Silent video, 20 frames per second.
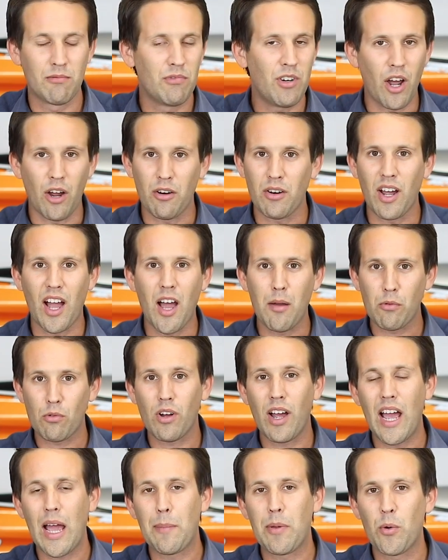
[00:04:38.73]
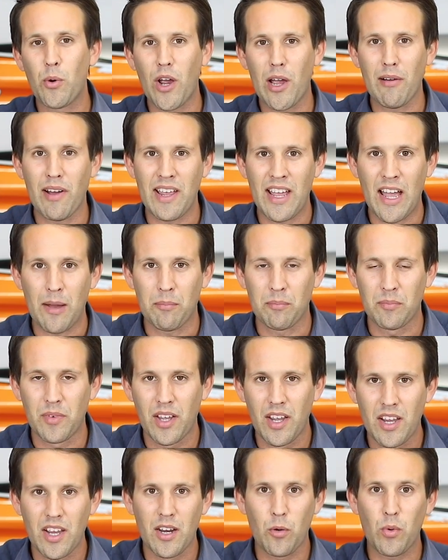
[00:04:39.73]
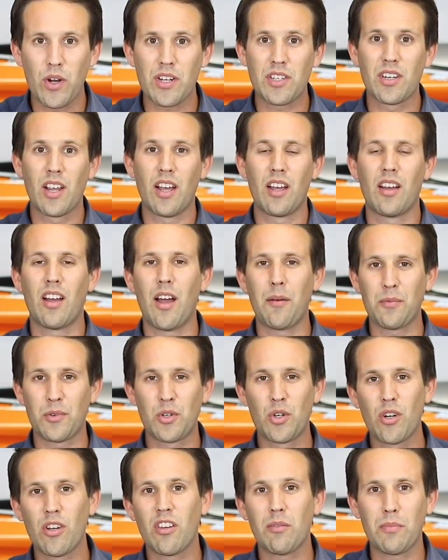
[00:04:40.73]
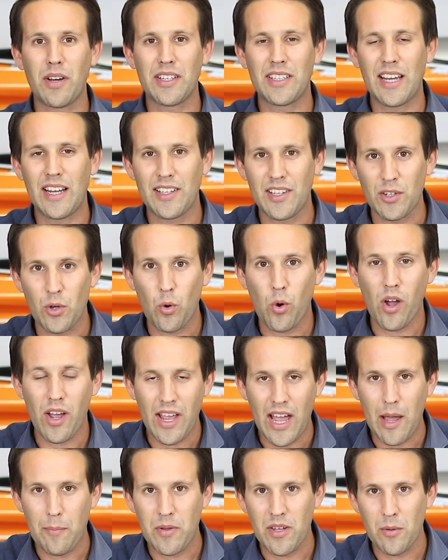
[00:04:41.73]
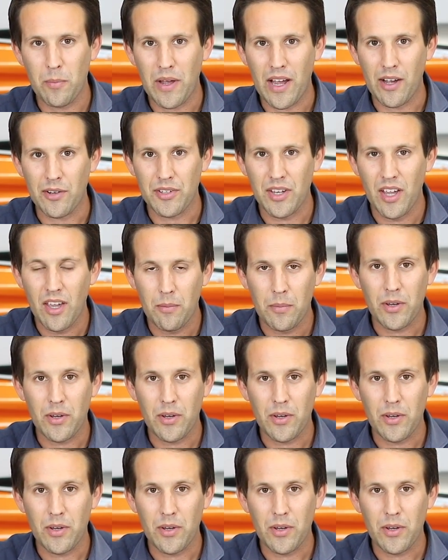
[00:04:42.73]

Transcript: No, I'm quite happy where I am. Which I'm sure that my dad is quite happy about,